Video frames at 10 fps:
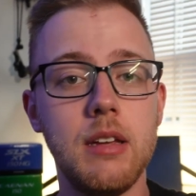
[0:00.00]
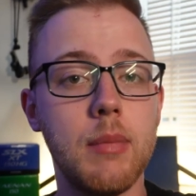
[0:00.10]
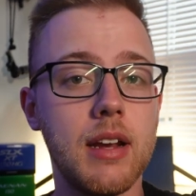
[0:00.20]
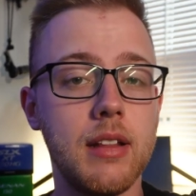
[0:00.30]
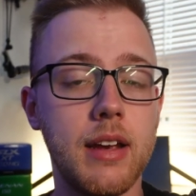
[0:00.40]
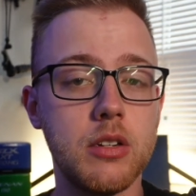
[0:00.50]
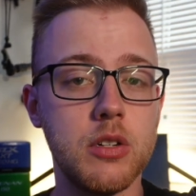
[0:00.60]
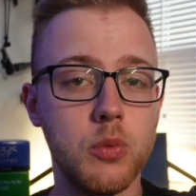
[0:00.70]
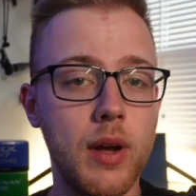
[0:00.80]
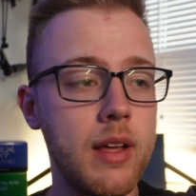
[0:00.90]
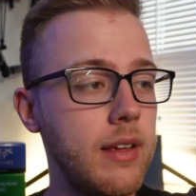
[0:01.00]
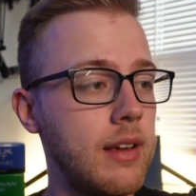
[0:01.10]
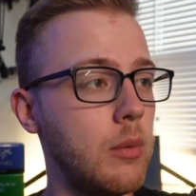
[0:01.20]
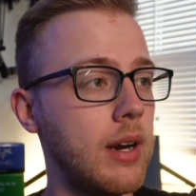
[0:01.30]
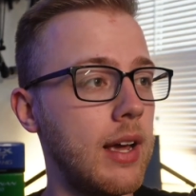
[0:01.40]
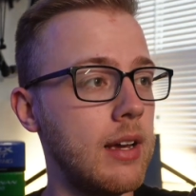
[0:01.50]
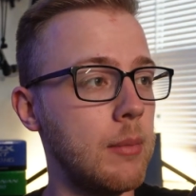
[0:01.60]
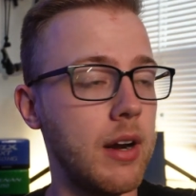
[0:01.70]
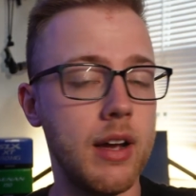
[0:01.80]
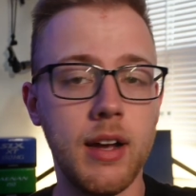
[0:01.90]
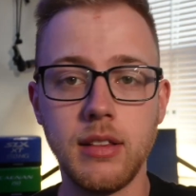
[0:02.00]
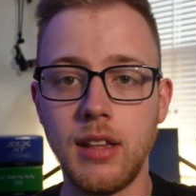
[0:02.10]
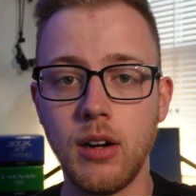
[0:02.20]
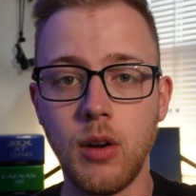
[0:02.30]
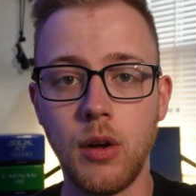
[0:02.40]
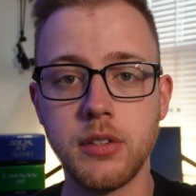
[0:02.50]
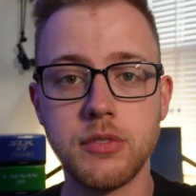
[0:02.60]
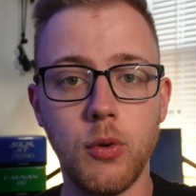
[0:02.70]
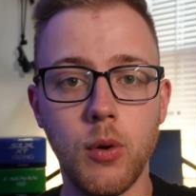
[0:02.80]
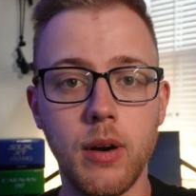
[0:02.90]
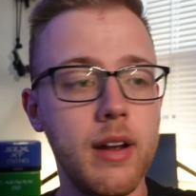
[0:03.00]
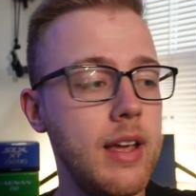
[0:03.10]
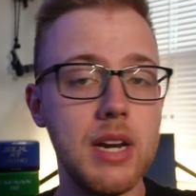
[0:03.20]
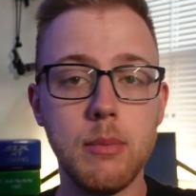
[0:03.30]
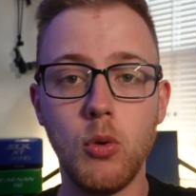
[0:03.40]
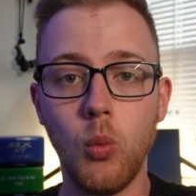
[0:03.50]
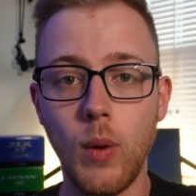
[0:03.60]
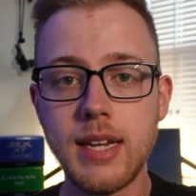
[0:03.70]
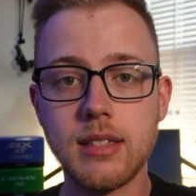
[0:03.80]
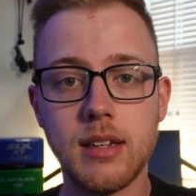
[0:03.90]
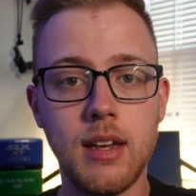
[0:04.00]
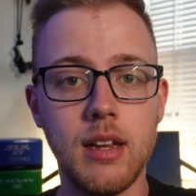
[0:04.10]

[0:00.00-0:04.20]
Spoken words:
in my collection as well, and when I am on a hunt that calls for minimal weight